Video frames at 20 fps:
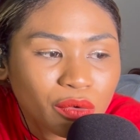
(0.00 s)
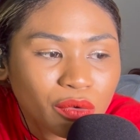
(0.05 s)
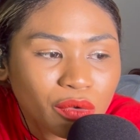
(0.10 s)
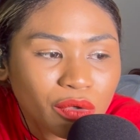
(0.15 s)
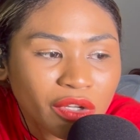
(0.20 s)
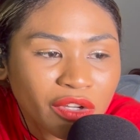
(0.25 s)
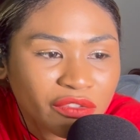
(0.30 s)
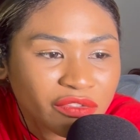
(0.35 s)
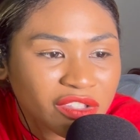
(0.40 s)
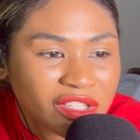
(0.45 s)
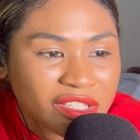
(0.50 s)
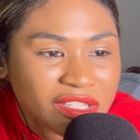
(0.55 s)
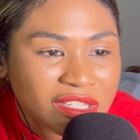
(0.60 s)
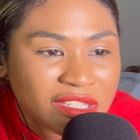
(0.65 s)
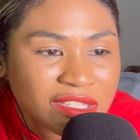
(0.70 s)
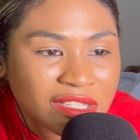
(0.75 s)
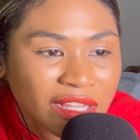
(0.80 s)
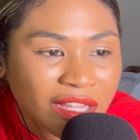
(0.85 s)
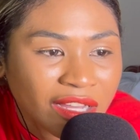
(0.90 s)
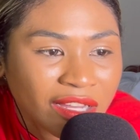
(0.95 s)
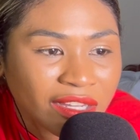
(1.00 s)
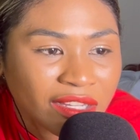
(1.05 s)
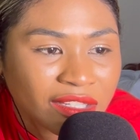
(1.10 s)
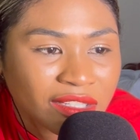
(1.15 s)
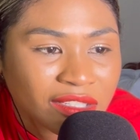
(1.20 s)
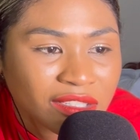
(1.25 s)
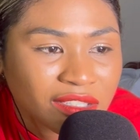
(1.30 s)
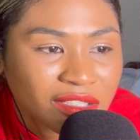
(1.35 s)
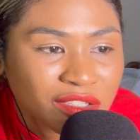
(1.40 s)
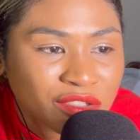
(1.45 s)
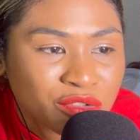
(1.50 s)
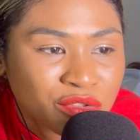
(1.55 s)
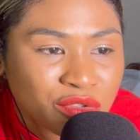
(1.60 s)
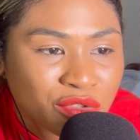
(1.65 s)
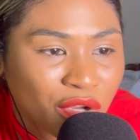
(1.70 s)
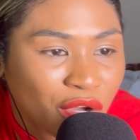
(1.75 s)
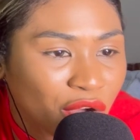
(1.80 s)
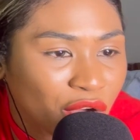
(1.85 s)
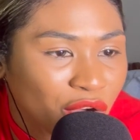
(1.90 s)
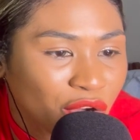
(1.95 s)
if this is like a
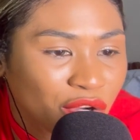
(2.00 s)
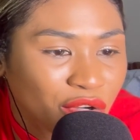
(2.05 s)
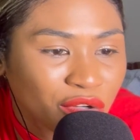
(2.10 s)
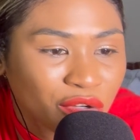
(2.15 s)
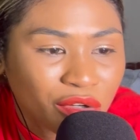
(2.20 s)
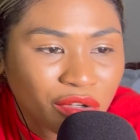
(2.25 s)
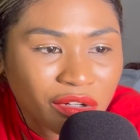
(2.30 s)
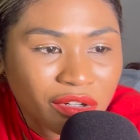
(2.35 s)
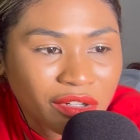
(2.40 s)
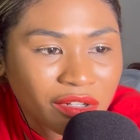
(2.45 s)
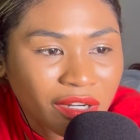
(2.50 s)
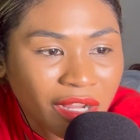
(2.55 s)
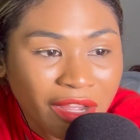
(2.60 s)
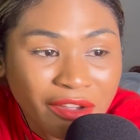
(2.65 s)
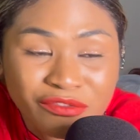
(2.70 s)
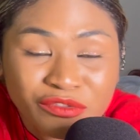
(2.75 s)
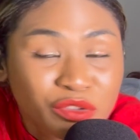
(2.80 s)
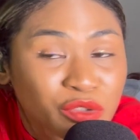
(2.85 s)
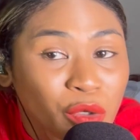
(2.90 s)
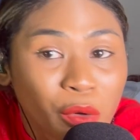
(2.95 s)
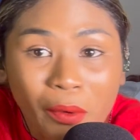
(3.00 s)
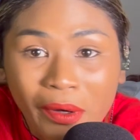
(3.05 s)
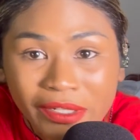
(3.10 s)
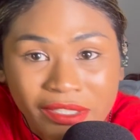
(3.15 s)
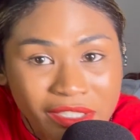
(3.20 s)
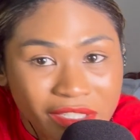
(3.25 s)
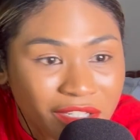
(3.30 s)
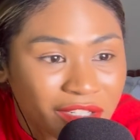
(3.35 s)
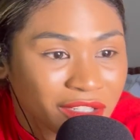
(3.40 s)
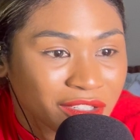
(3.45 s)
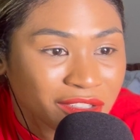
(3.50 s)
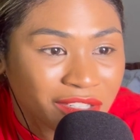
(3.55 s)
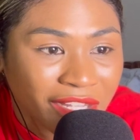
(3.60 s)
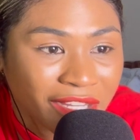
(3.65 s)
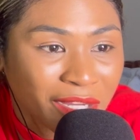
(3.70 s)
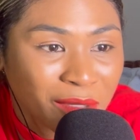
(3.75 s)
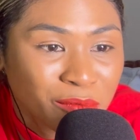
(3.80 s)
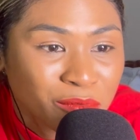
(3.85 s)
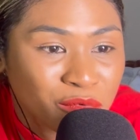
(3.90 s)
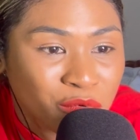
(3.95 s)
song or I have no idea.
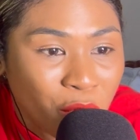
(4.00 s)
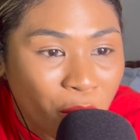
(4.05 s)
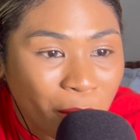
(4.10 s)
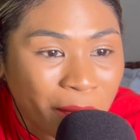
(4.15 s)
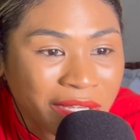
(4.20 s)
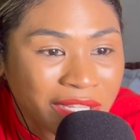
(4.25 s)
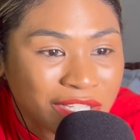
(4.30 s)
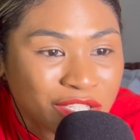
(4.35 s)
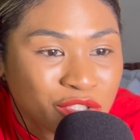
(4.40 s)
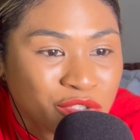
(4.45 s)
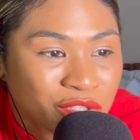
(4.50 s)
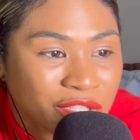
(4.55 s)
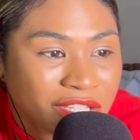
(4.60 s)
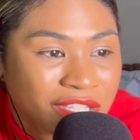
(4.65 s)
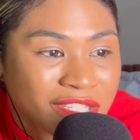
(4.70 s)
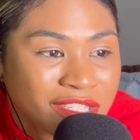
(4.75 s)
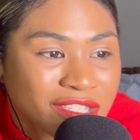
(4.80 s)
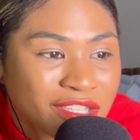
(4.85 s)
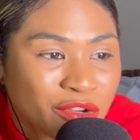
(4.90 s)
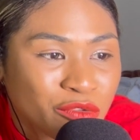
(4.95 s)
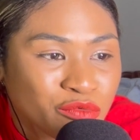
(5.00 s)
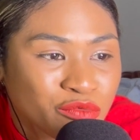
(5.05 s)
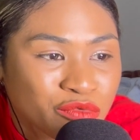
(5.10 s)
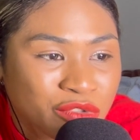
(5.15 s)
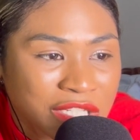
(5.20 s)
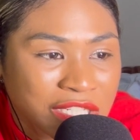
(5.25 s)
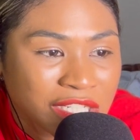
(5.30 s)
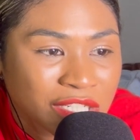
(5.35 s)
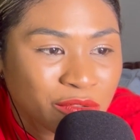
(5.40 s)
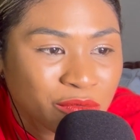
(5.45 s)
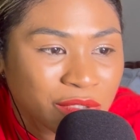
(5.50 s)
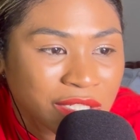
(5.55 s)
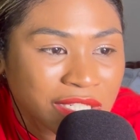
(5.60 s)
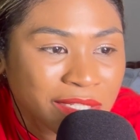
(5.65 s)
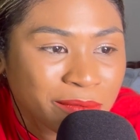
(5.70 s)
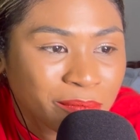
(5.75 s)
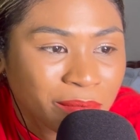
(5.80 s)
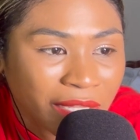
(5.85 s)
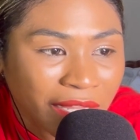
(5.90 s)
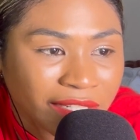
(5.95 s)
Like, I'm going into this really
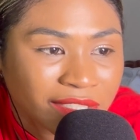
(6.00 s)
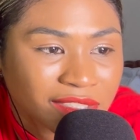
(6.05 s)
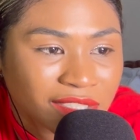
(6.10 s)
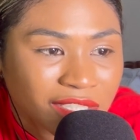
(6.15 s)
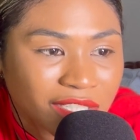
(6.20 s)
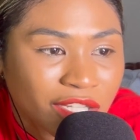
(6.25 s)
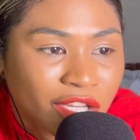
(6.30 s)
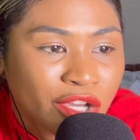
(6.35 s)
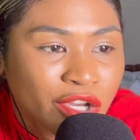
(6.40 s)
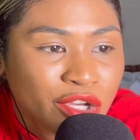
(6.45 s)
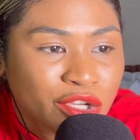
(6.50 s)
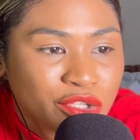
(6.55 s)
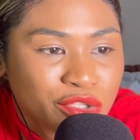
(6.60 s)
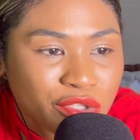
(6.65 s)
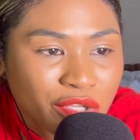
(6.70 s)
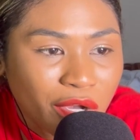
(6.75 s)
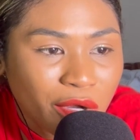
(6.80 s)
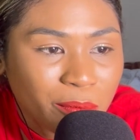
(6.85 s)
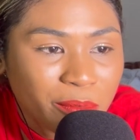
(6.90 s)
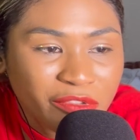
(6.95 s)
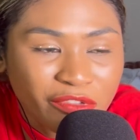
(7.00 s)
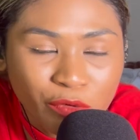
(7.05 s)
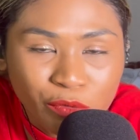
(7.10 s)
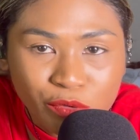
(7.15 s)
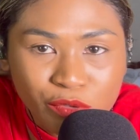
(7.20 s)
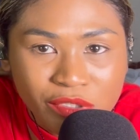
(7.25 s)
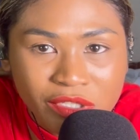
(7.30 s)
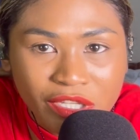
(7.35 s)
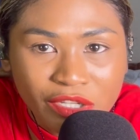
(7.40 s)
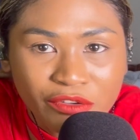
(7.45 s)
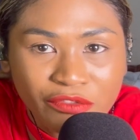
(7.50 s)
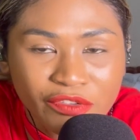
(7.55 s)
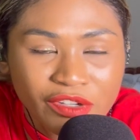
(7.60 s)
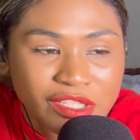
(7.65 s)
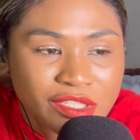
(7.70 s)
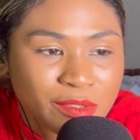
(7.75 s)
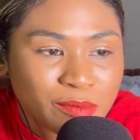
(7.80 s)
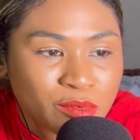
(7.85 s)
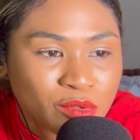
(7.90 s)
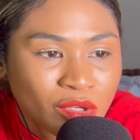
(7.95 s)
blindly. So before we do start, don't
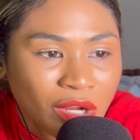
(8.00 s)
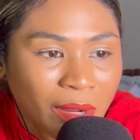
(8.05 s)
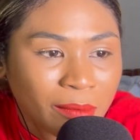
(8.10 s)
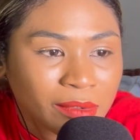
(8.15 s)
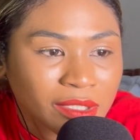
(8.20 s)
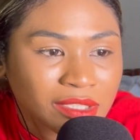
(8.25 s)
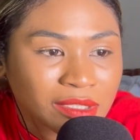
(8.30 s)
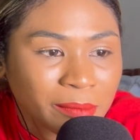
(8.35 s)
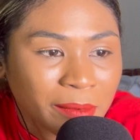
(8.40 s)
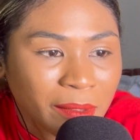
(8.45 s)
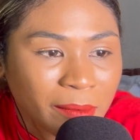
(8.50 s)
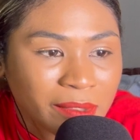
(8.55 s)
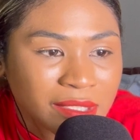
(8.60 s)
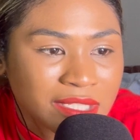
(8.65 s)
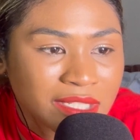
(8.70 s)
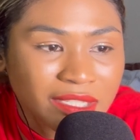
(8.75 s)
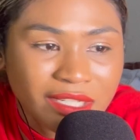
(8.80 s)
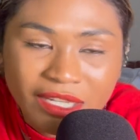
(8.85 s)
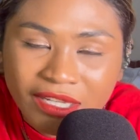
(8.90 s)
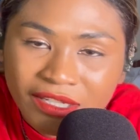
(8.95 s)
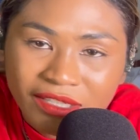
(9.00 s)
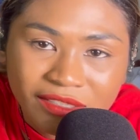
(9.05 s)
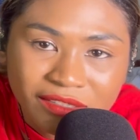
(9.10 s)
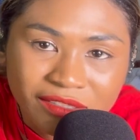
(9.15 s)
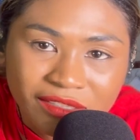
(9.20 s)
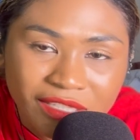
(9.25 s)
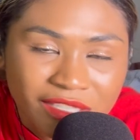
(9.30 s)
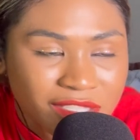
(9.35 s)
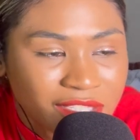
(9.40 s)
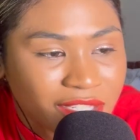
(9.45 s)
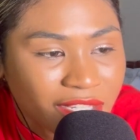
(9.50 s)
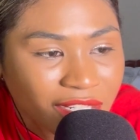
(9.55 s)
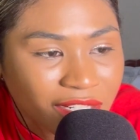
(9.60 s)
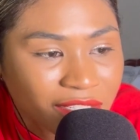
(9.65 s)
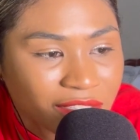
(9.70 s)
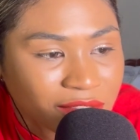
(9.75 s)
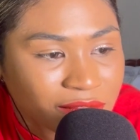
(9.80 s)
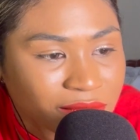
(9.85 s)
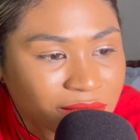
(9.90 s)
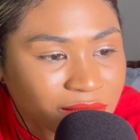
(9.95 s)
forget to subscribe, click the bell button, and let's get it.